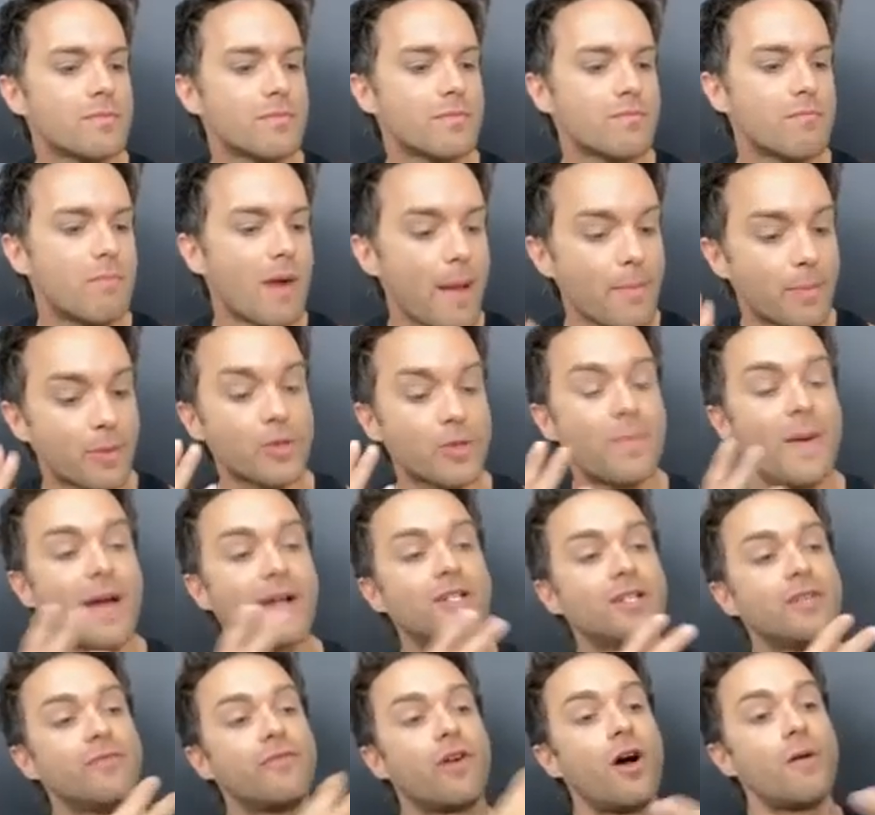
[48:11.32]
my
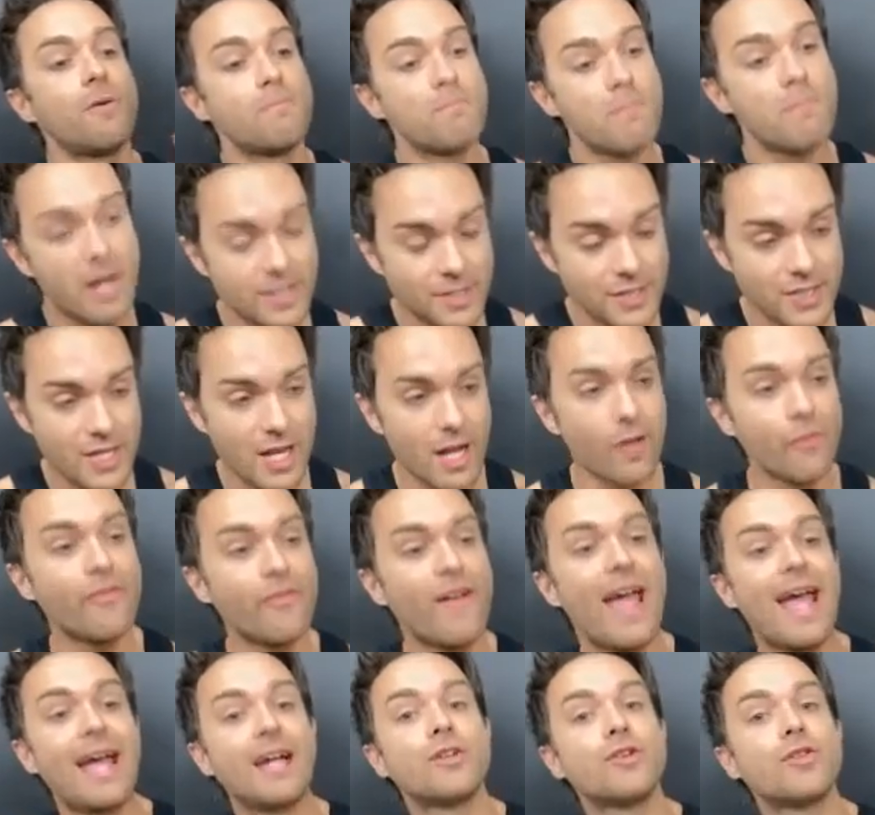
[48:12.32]
perspective on myself
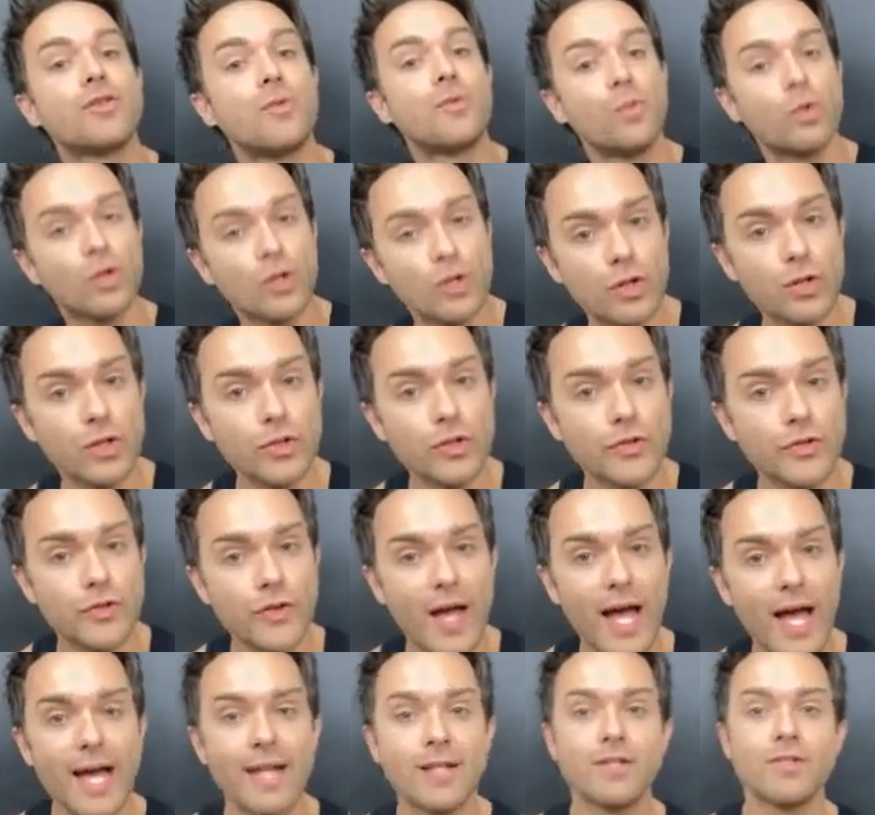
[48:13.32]
and the world
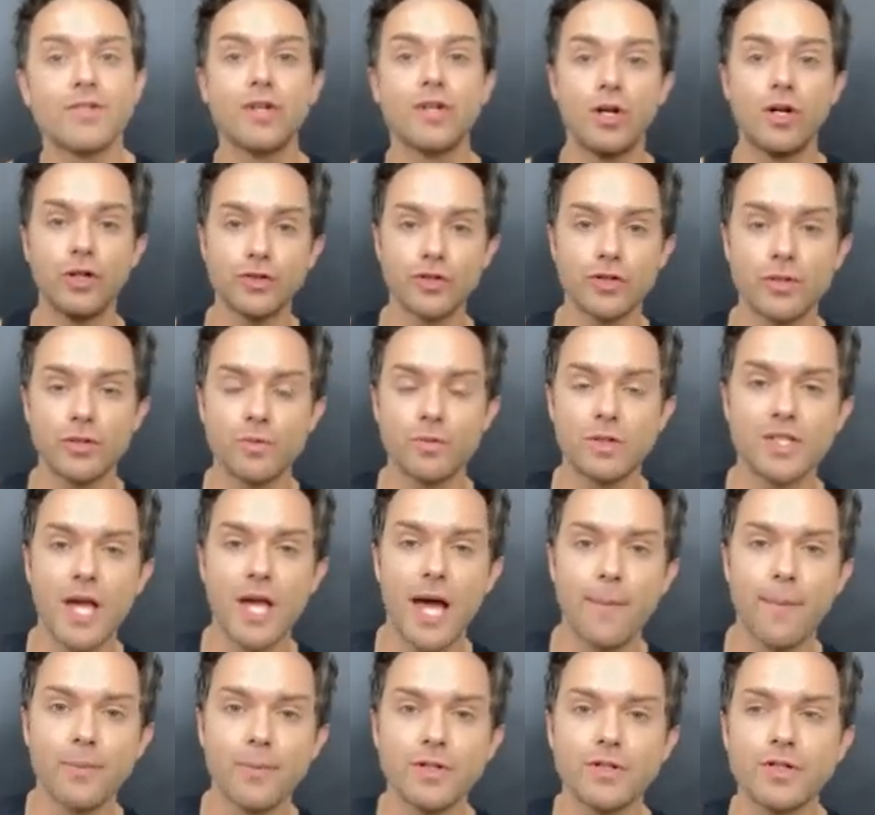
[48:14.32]
and culture and what's
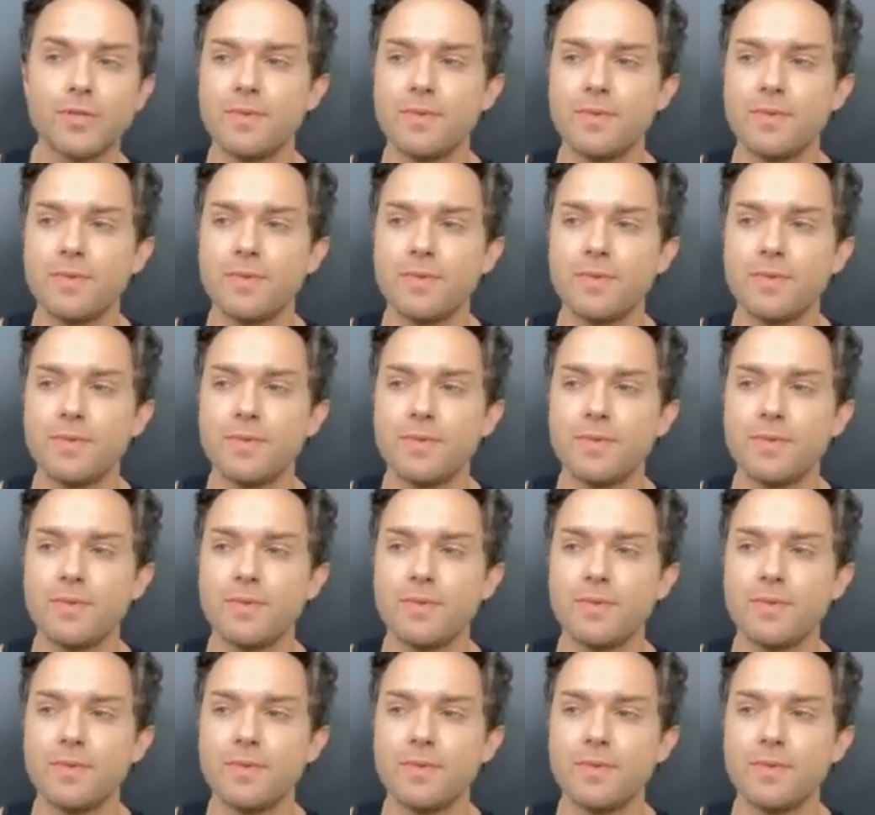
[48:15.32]
happening,